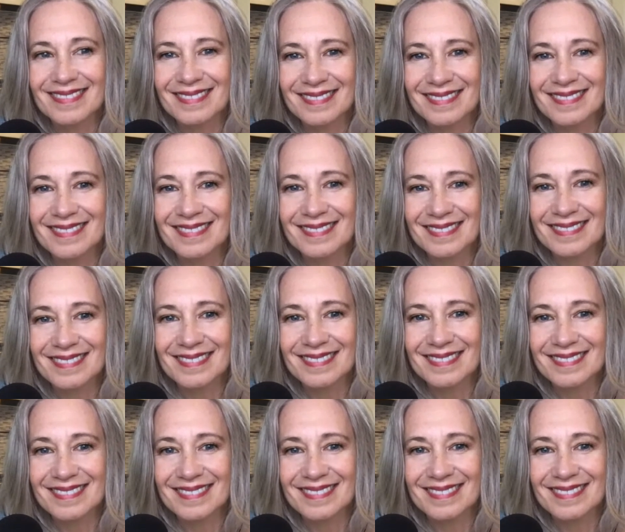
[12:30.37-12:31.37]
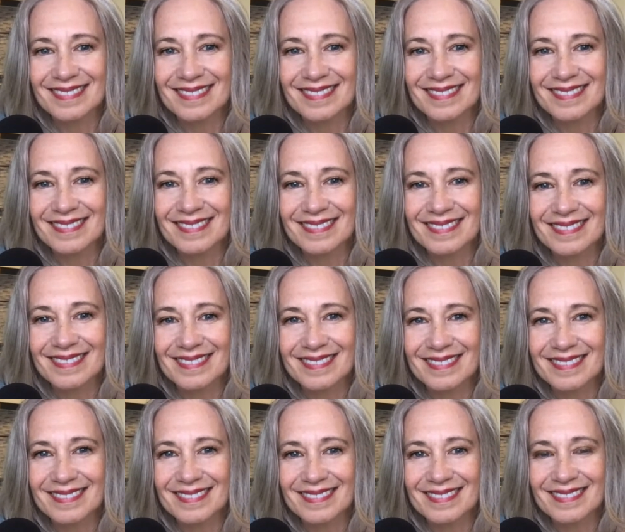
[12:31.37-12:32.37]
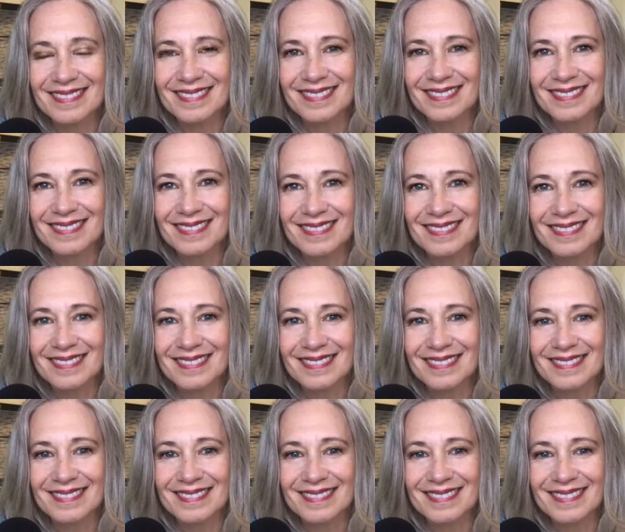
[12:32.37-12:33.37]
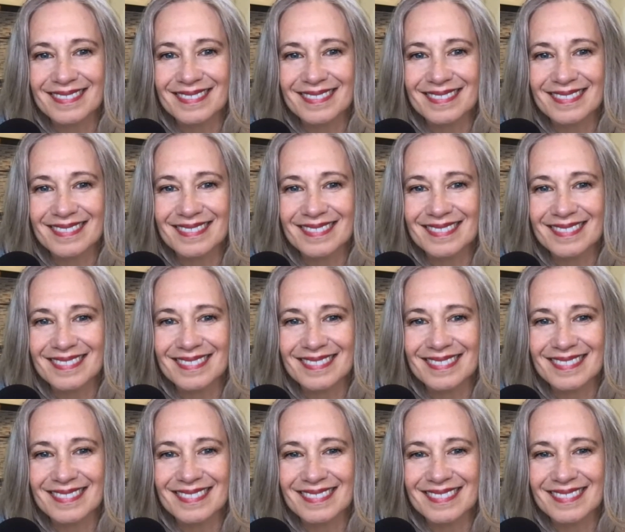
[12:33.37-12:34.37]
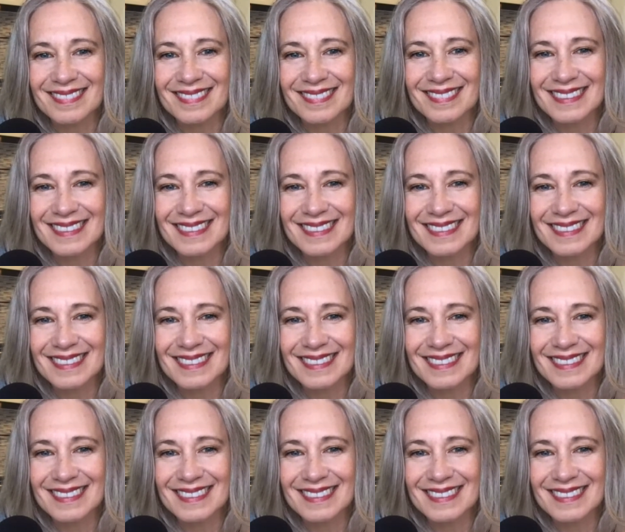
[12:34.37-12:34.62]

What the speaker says: (silent)